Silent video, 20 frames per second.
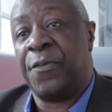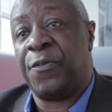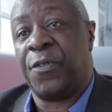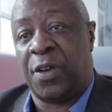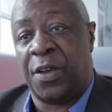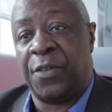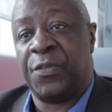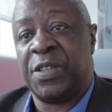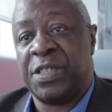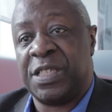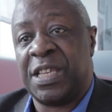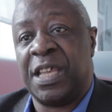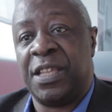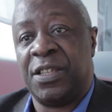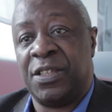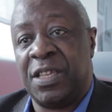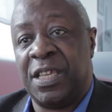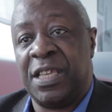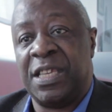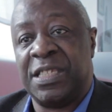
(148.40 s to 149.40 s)
5 to
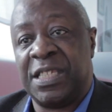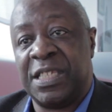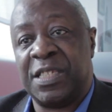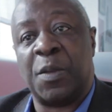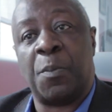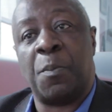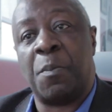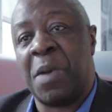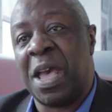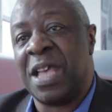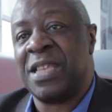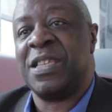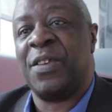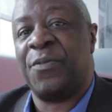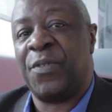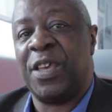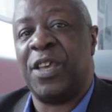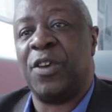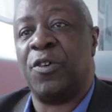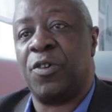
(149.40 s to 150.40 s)
10 years is a
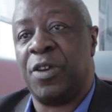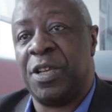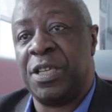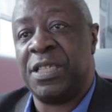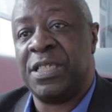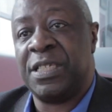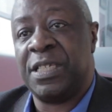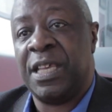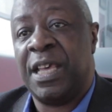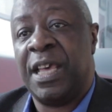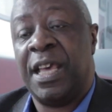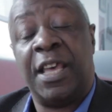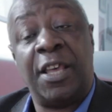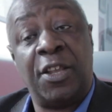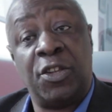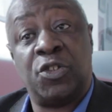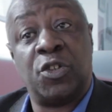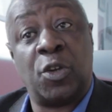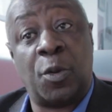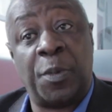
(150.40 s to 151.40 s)
massive increase
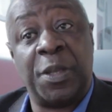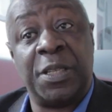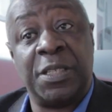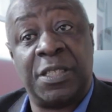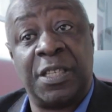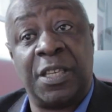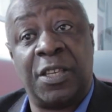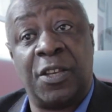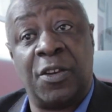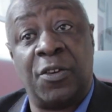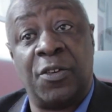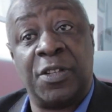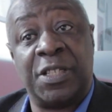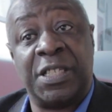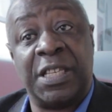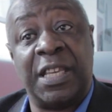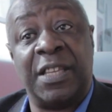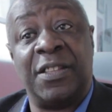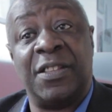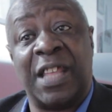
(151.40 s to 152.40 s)
in job
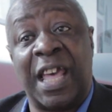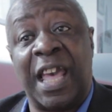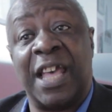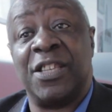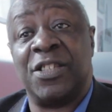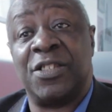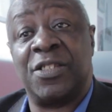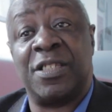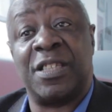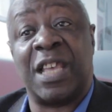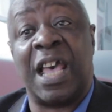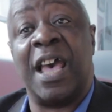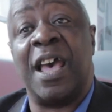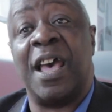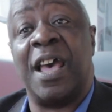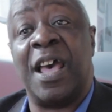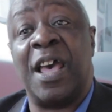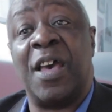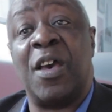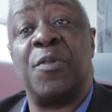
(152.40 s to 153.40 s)
insecurity, and that's
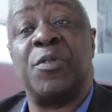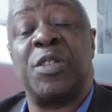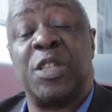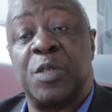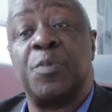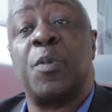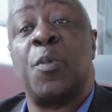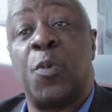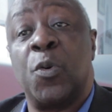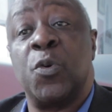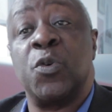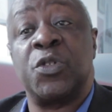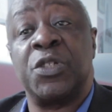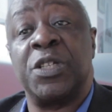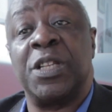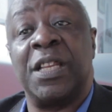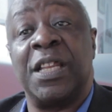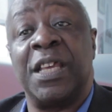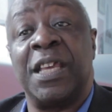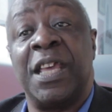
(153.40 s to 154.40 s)

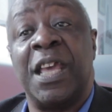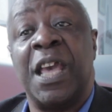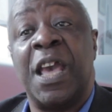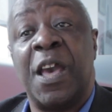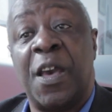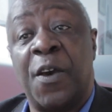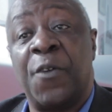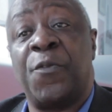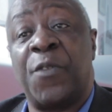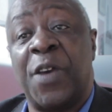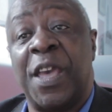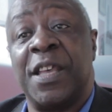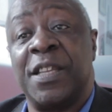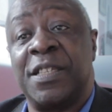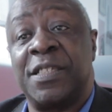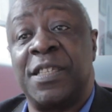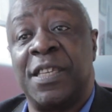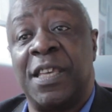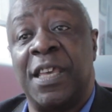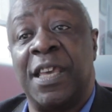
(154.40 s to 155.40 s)
disproportionately
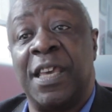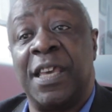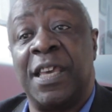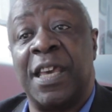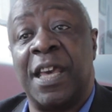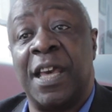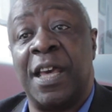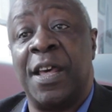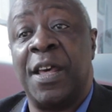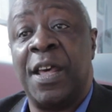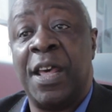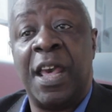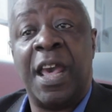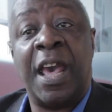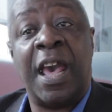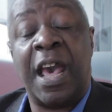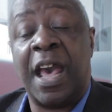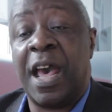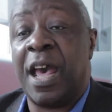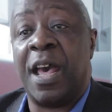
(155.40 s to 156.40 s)
affecting
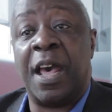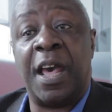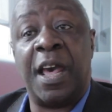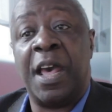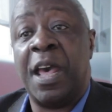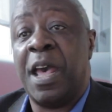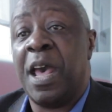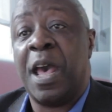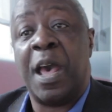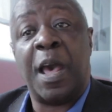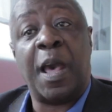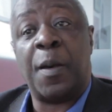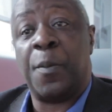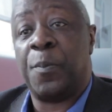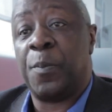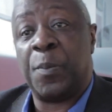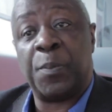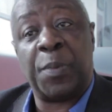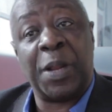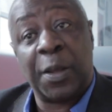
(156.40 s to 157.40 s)

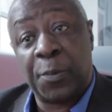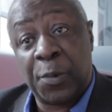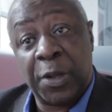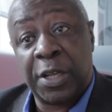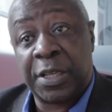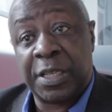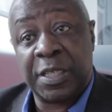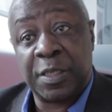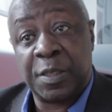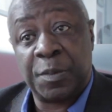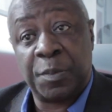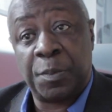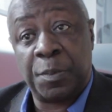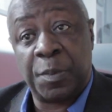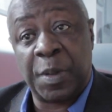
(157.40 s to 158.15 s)
black workers.